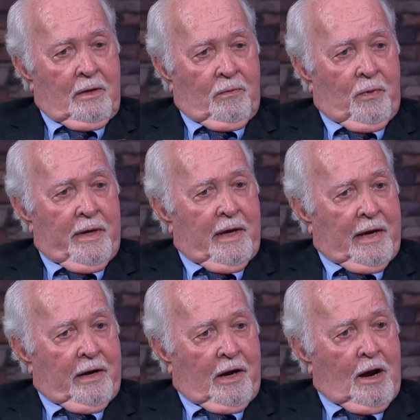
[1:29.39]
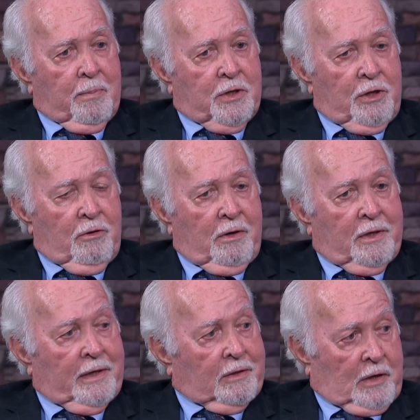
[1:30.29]
we had an
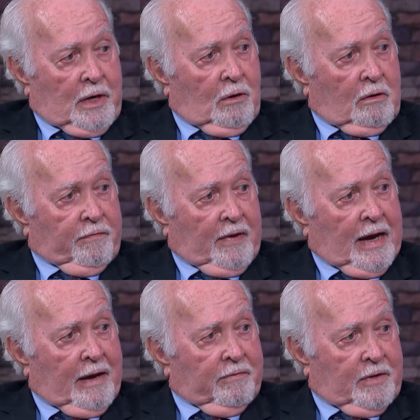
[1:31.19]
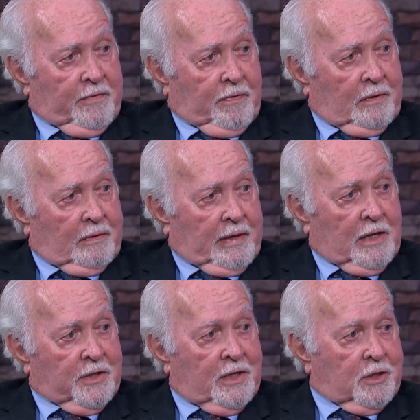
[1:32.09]
opportunity to go to 5 different
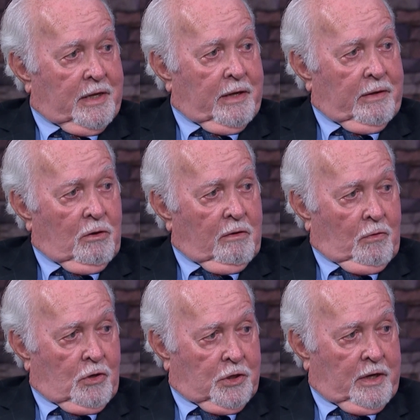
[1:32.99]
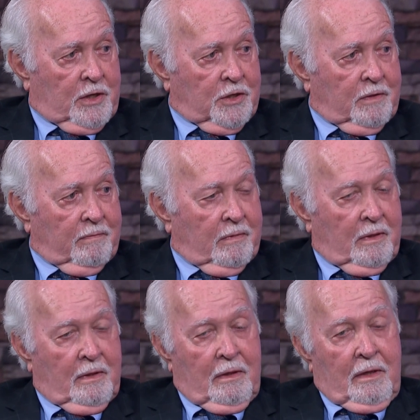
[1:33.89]
SEC universities.
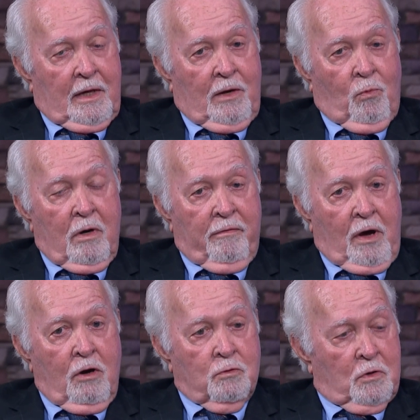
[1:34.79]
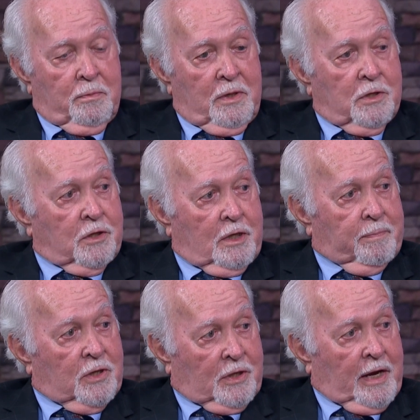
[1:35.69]
And one of those was
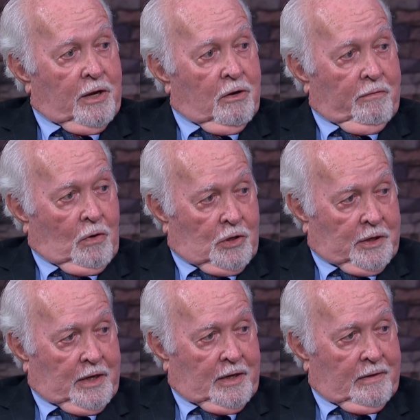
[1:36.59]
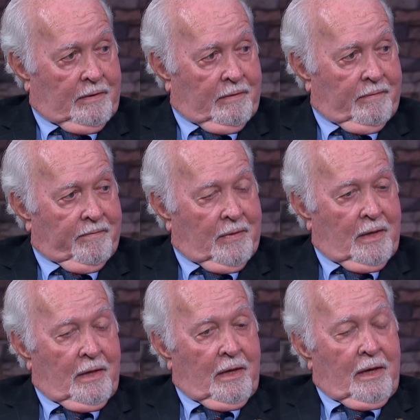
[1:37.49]
Mississippi State University.
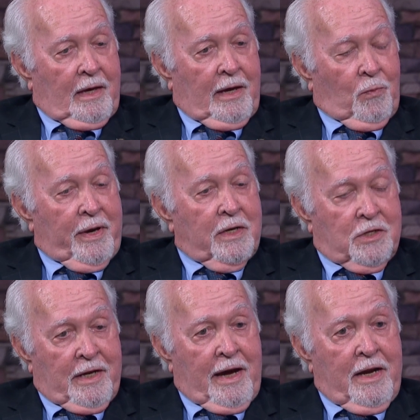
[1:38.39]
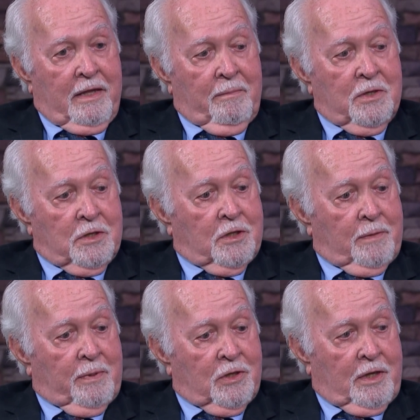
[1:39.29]
And we decided that
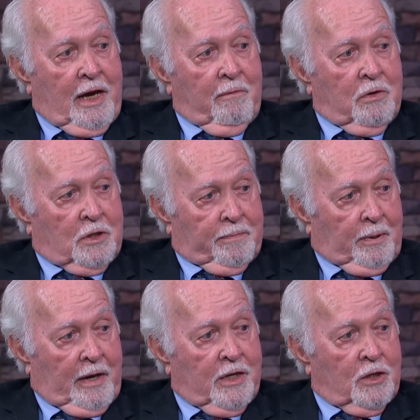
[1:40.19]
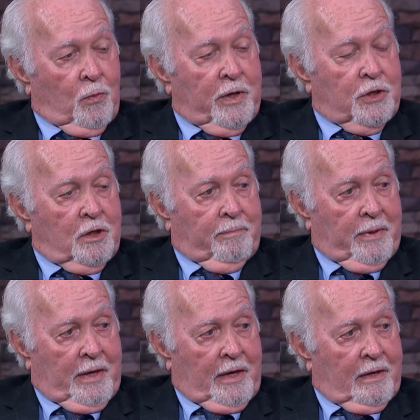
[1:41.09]
Mississippi State was the place that we should
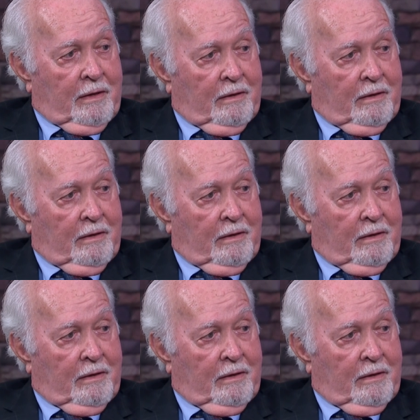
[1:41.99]
be.